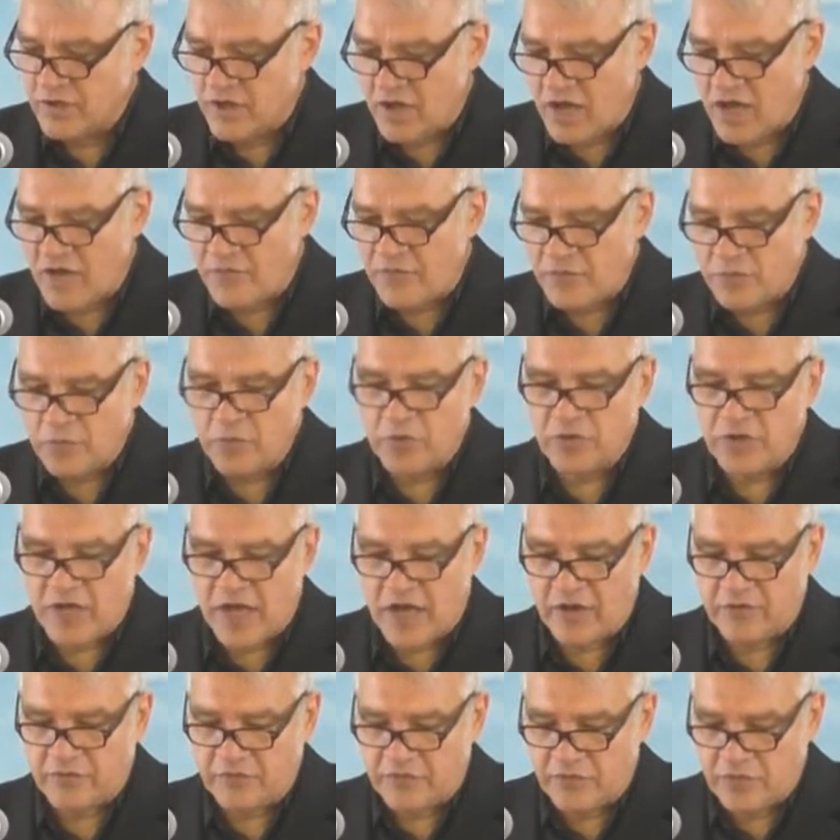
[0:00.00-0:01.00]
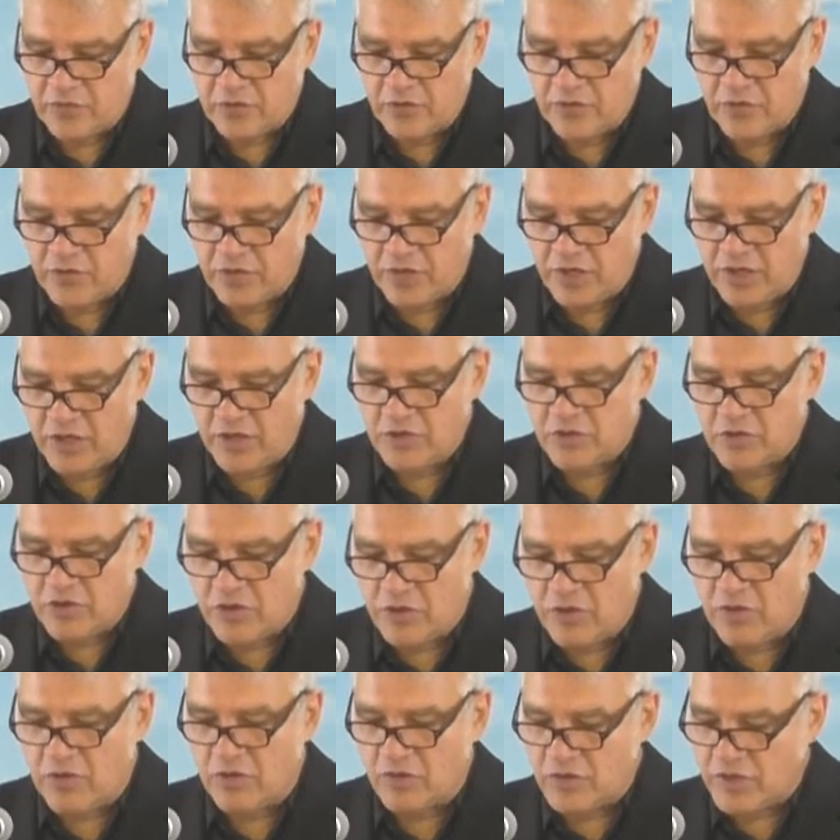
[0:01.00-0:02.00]
often without food, in
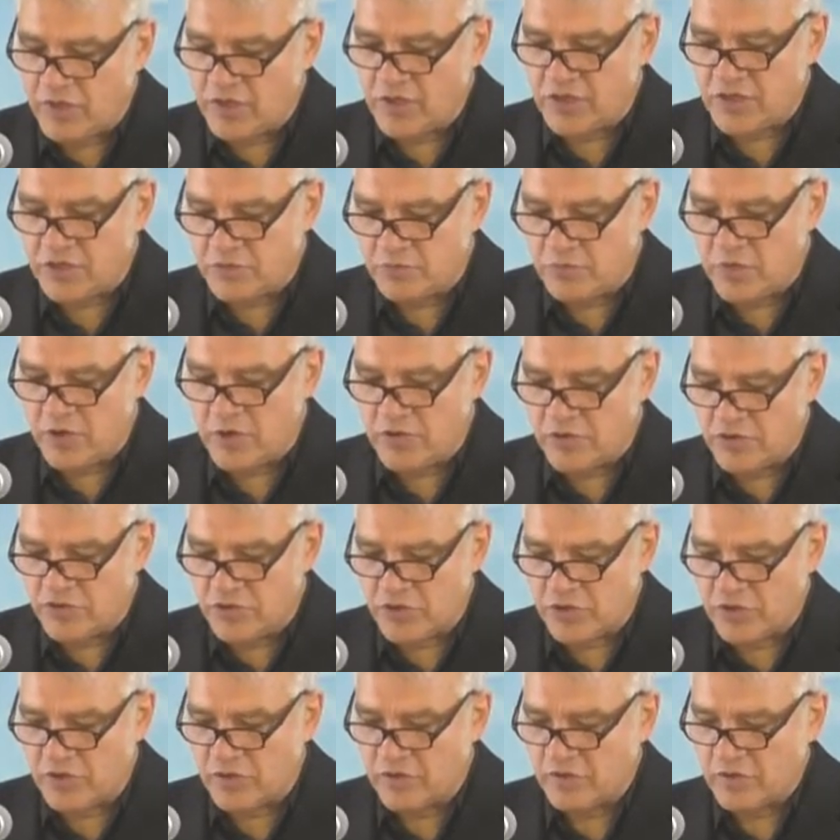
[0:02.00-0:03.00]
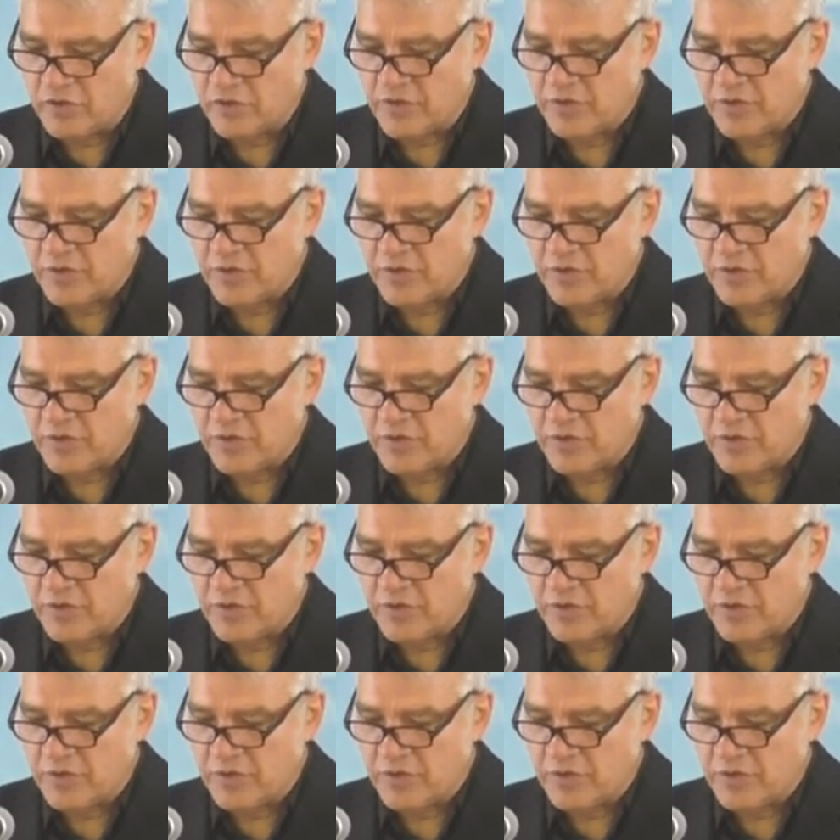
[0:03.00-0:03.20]
cold and exposure.